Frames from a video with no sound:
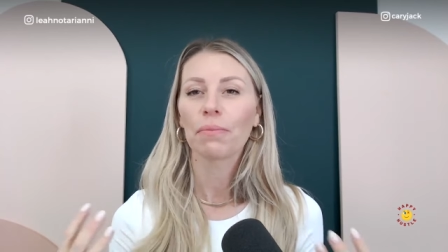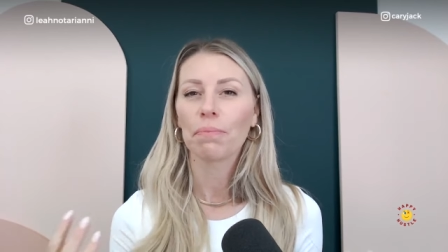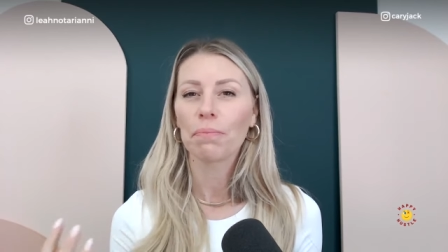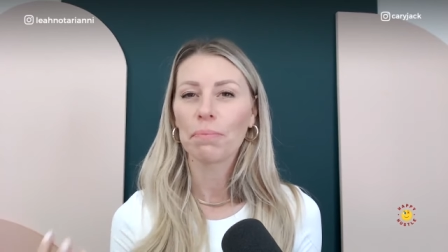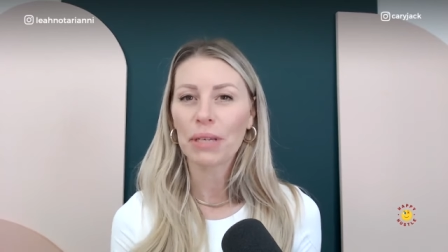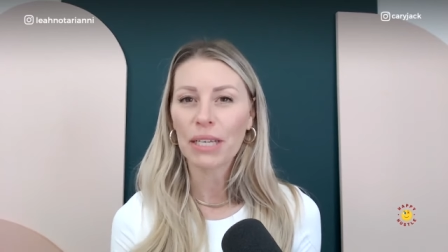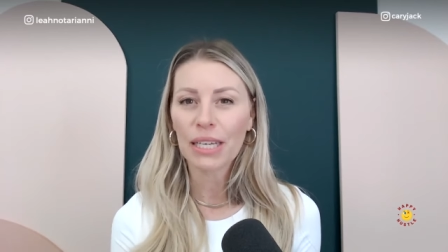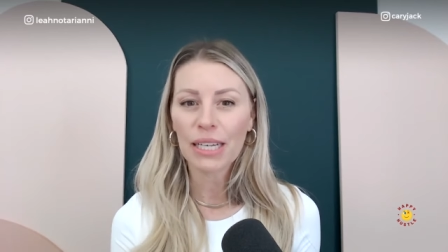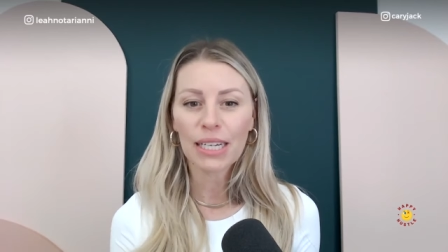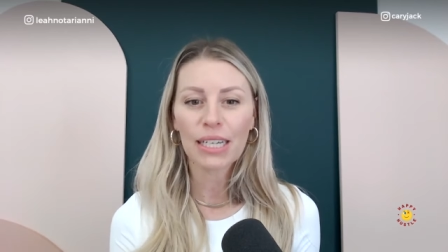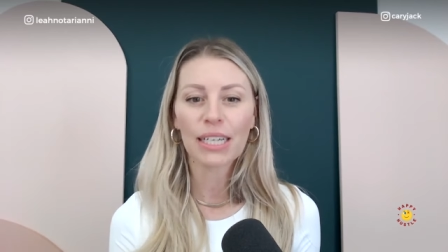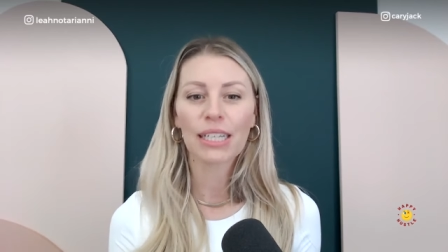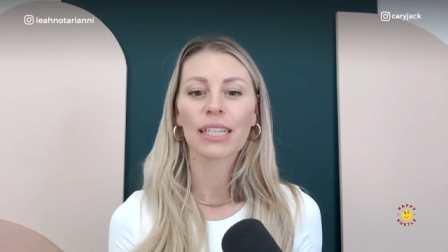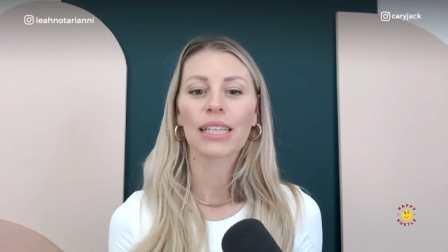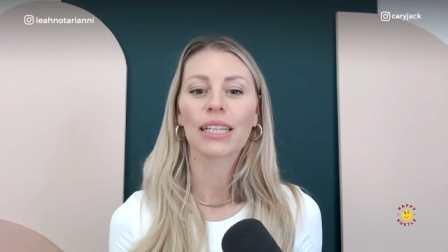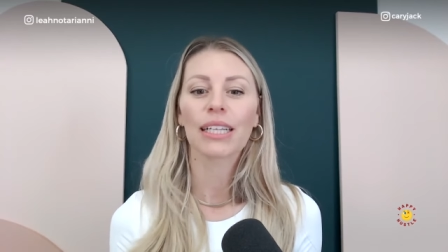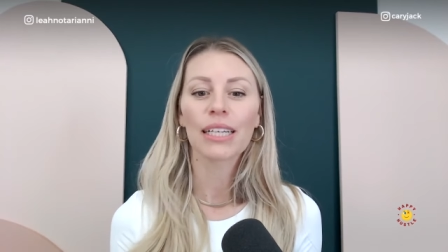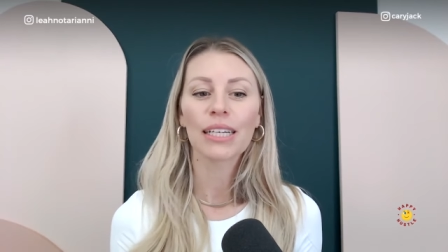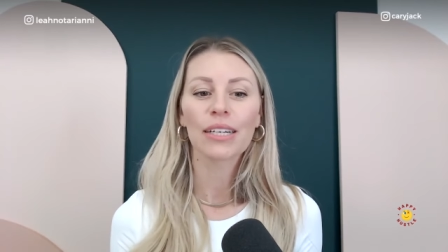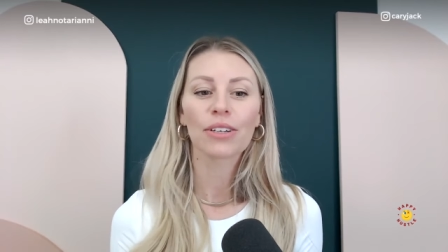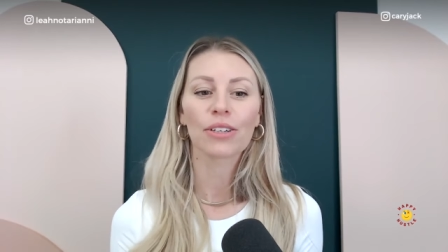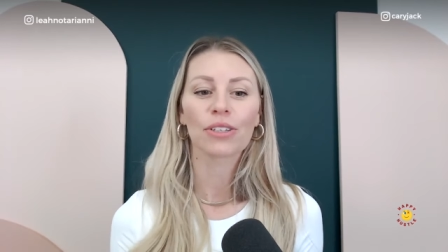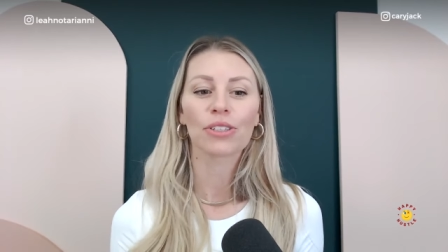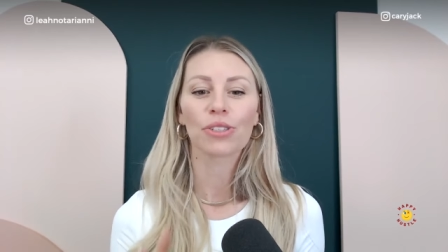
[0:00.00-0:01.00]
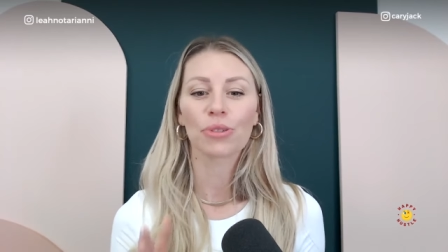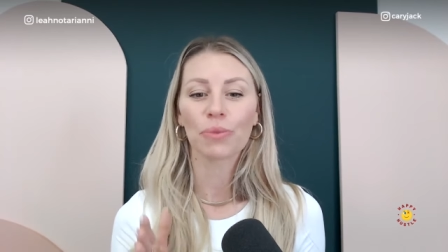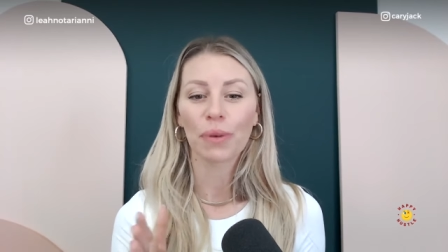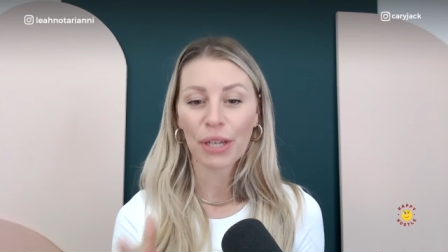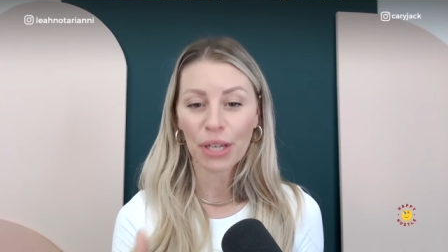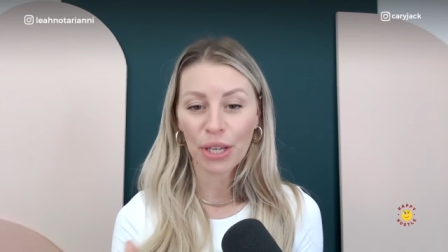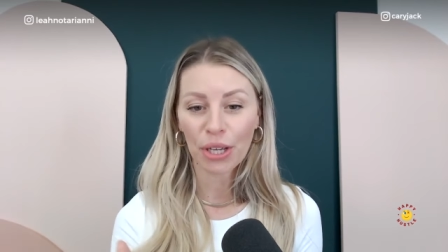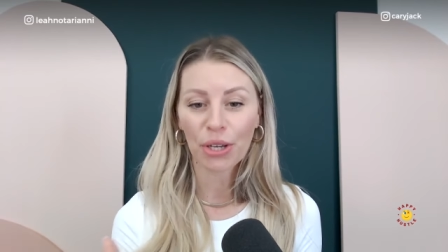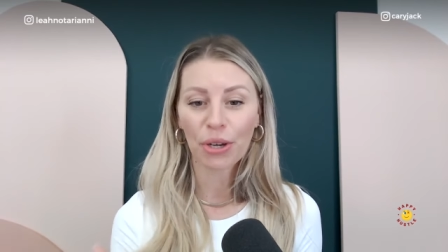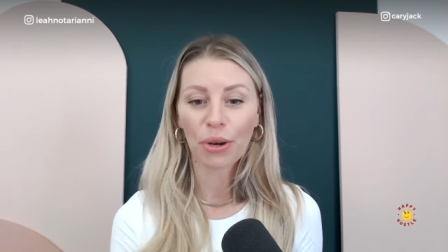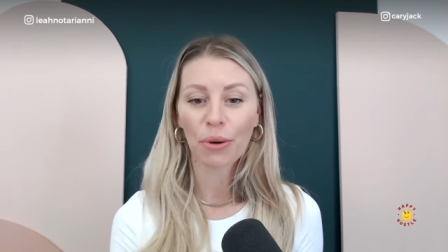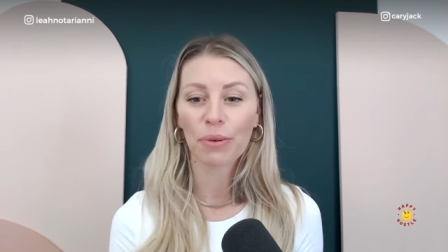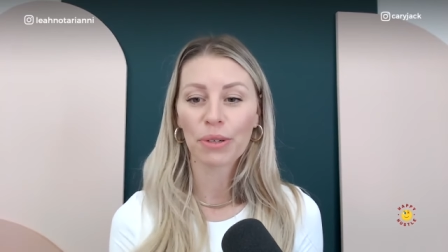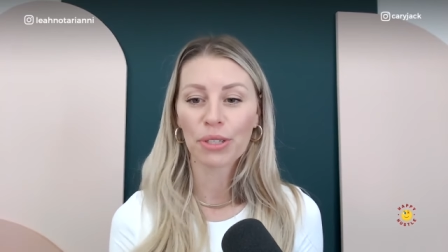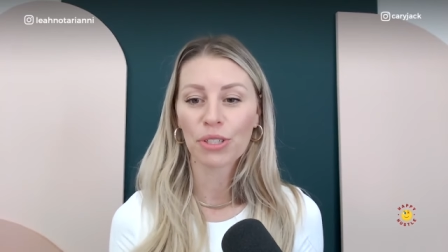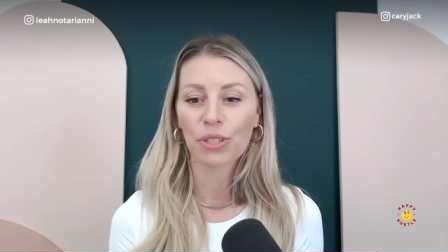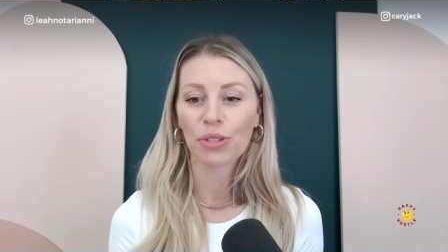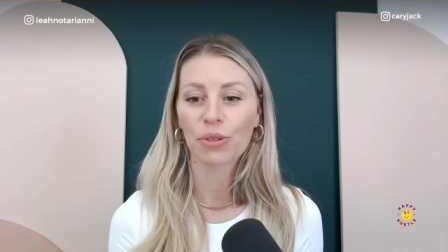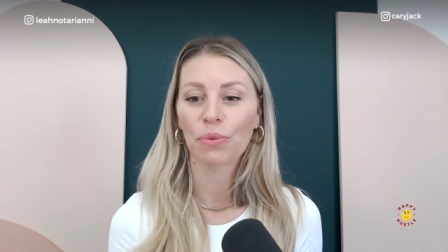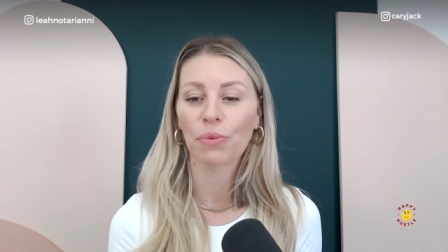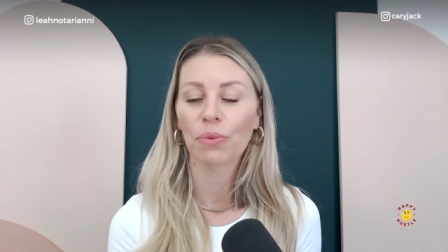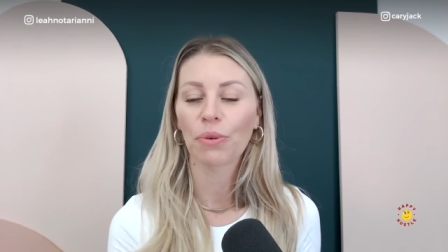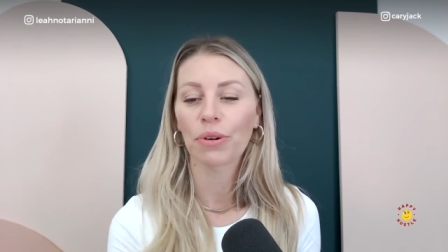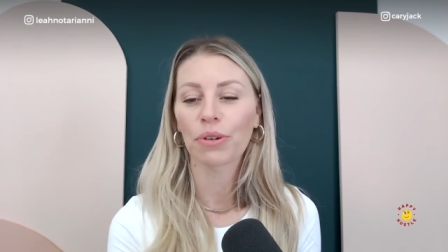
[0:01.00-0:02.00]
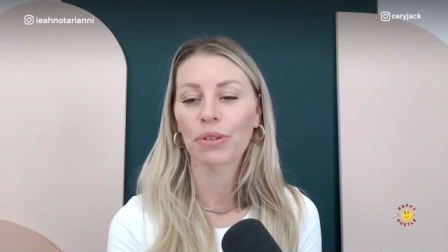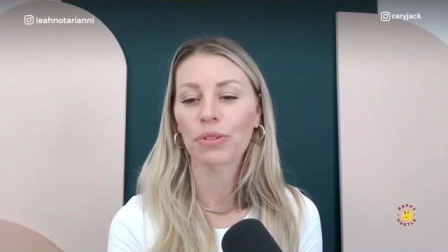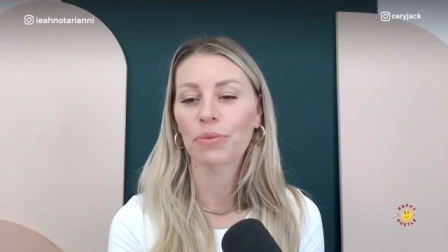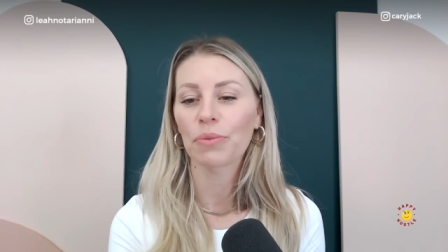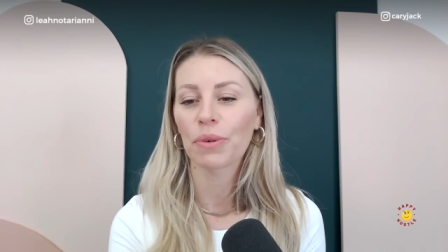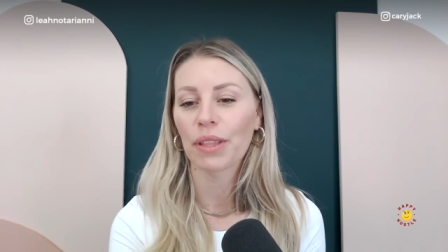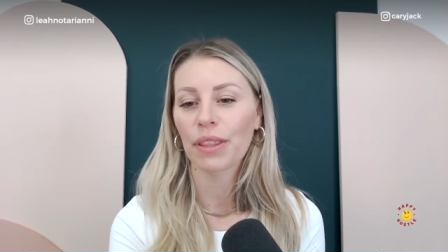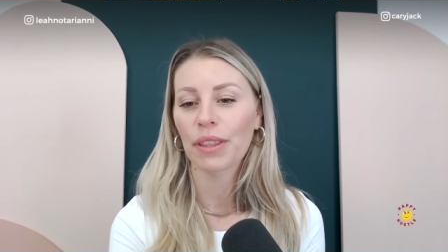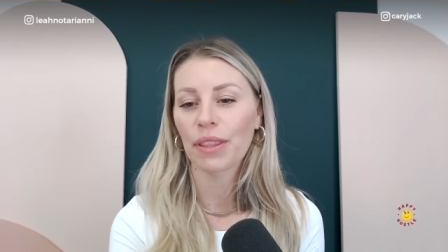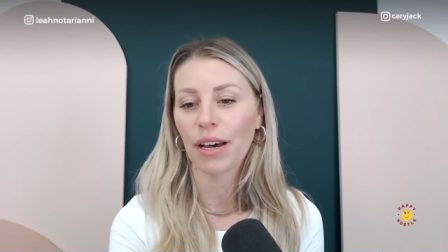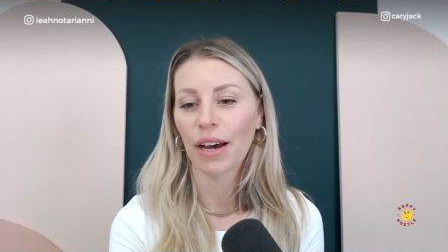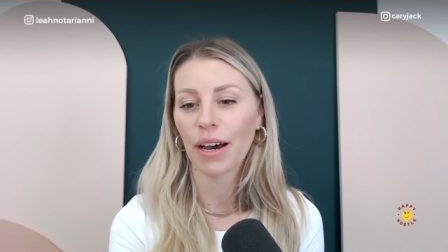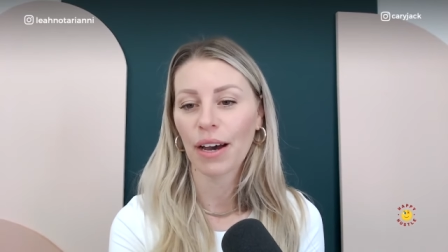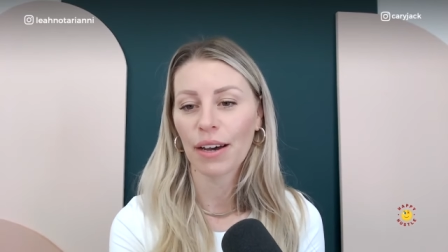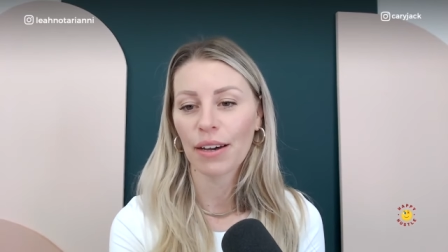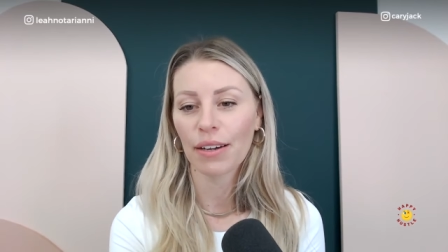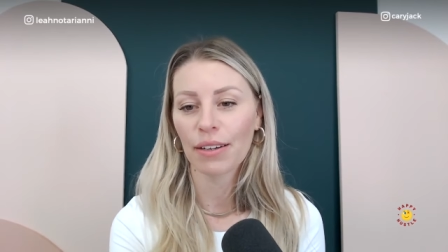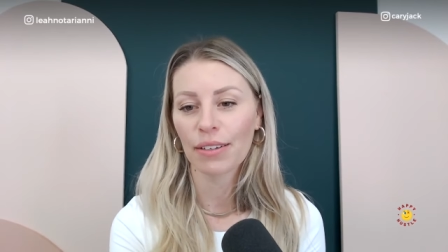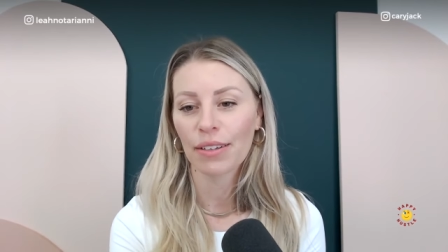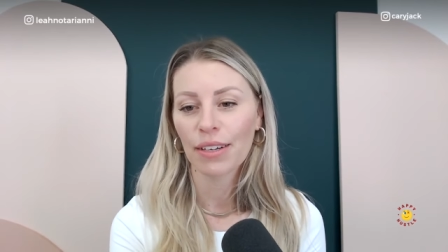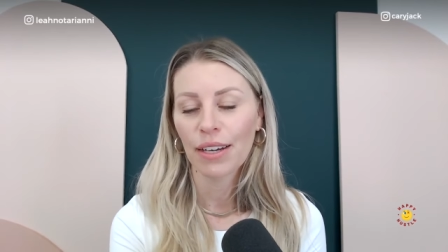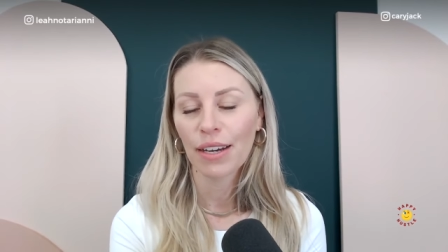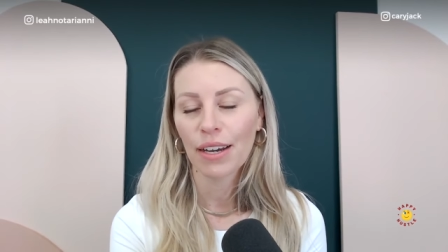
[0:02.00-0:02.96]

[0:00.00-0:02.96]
be clear so I can go into the world with that.